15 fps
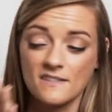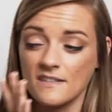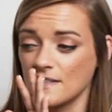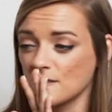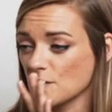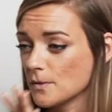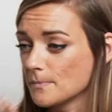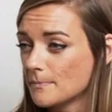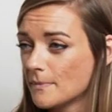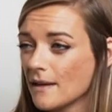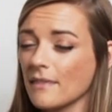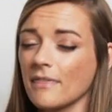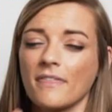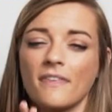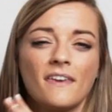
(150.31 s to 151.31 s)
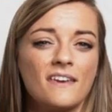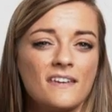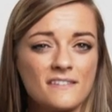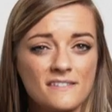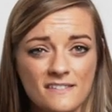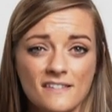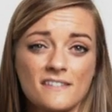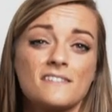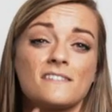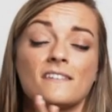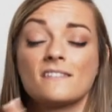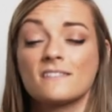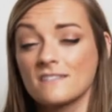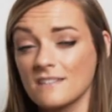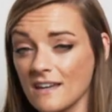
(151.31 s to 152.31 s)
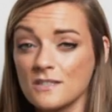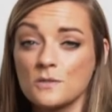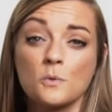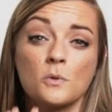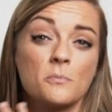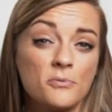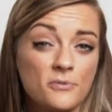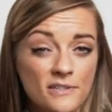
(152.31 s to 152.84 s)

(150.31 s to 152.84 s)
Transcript: These are monthly, consistent, scheduled,